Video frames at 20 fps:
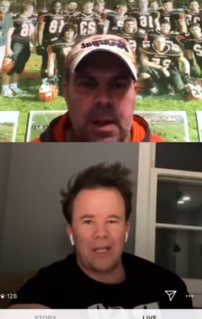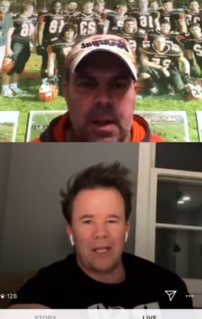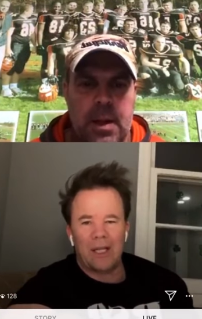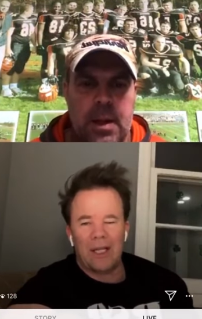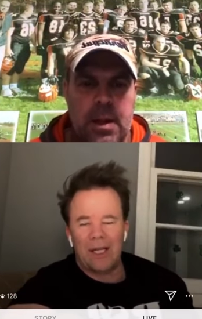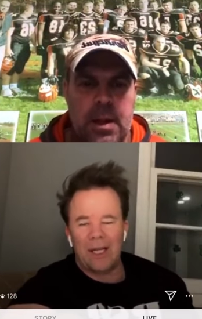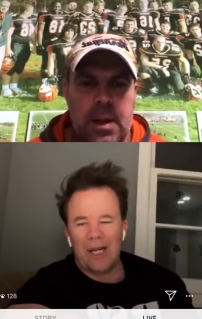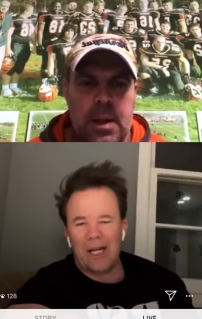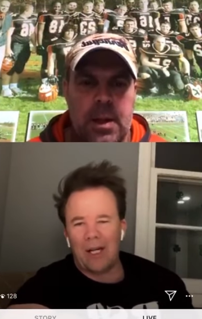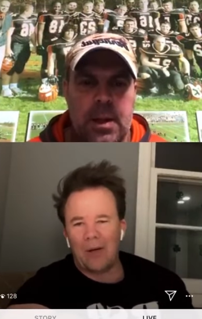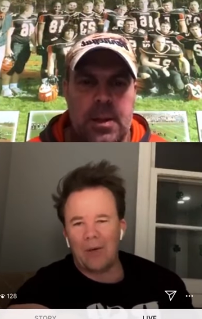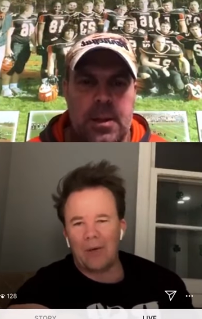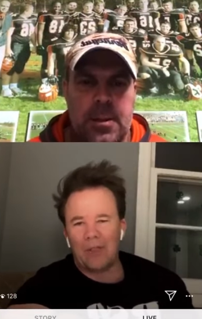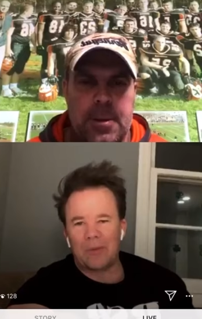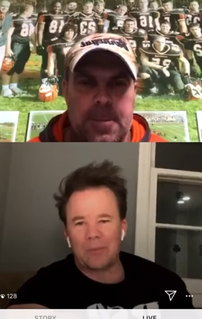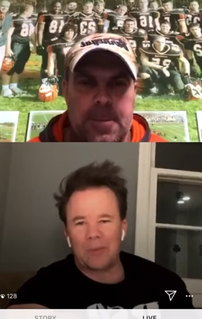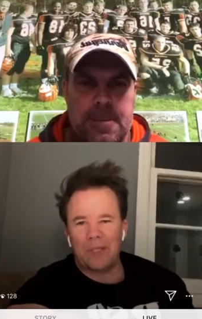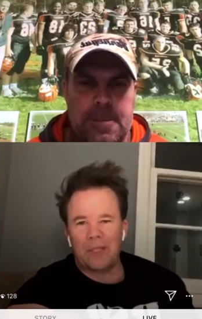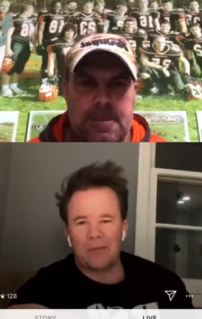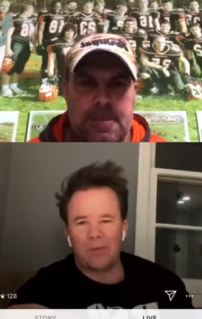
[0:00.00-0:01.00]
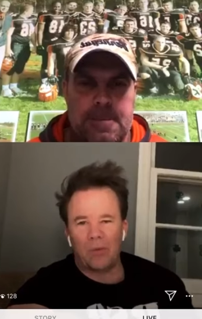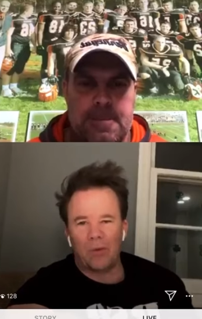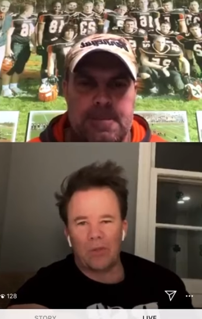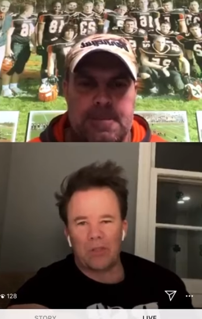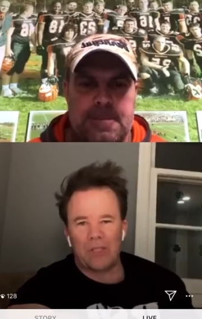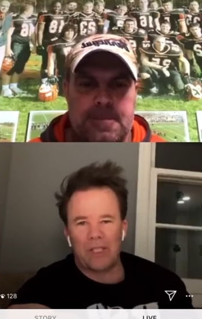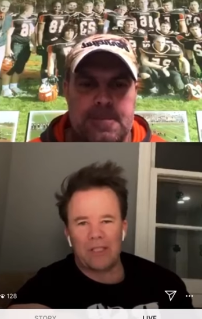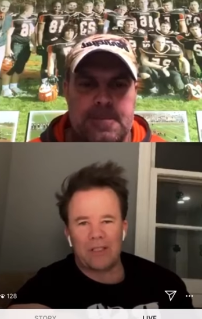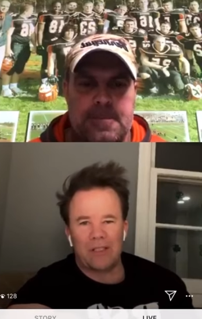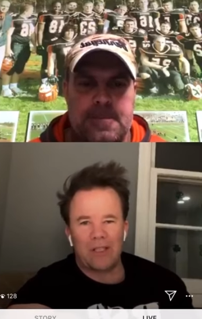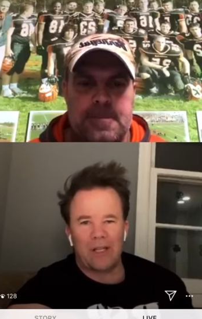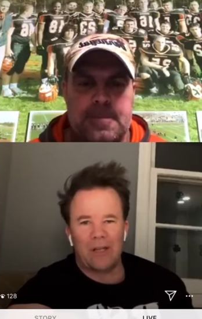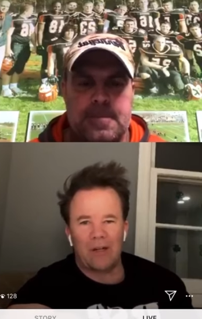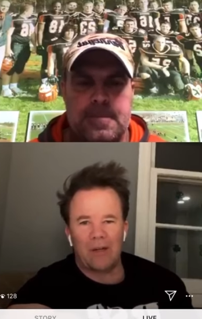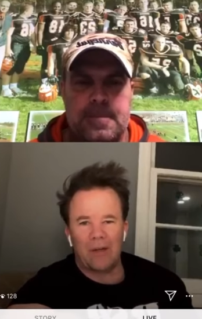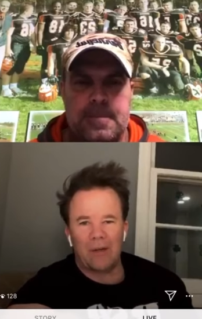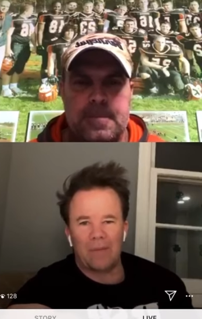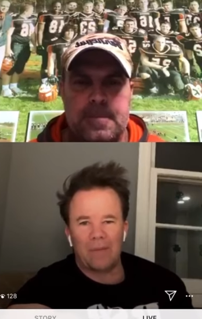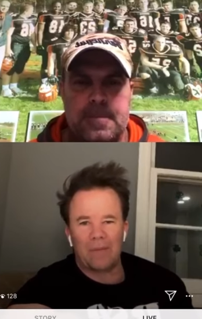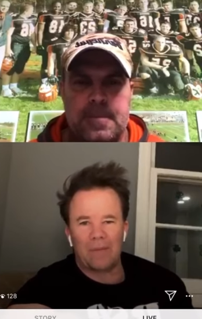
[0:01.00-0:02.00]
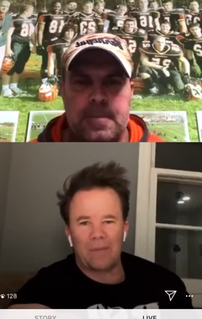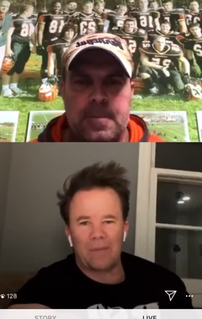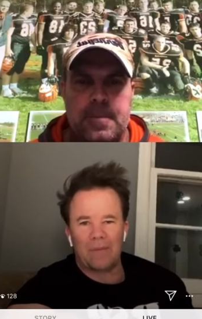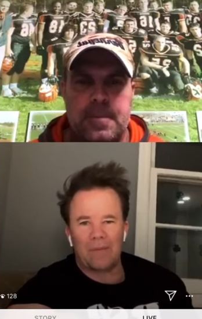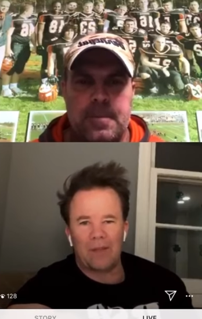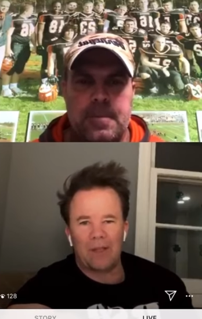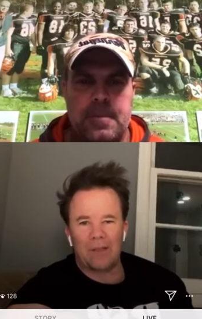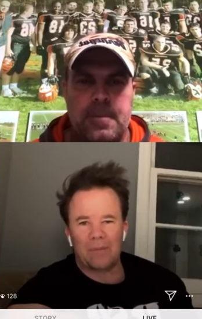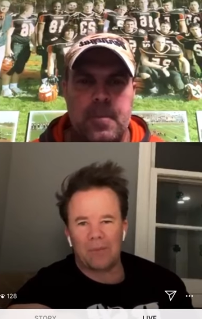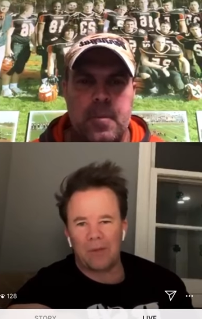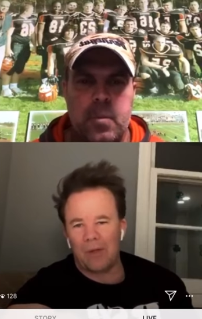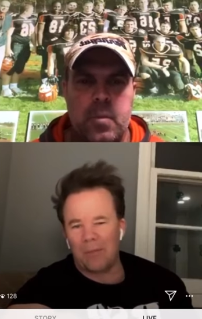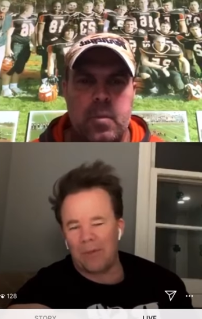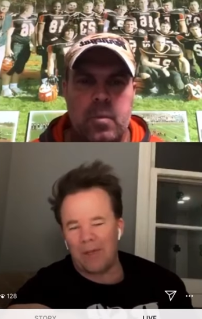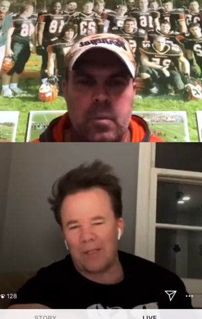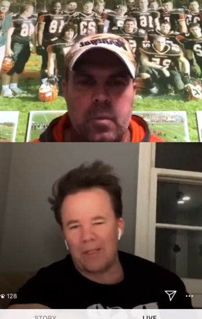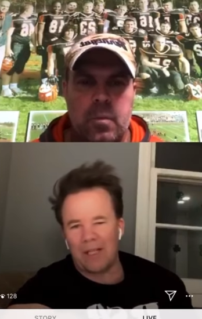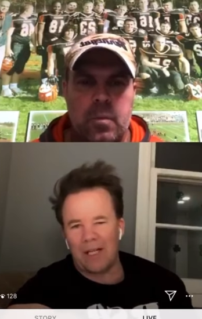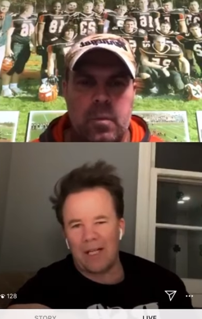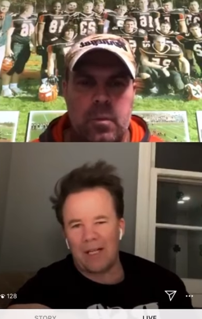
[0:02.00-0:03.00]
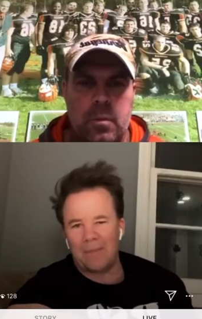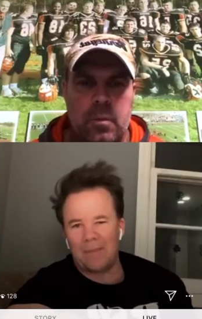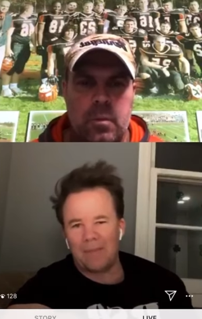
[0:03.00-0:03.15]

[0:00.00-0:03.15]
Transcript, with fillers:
Speaker 1: And I always plan for worst case scenario. You know, it's part of my job.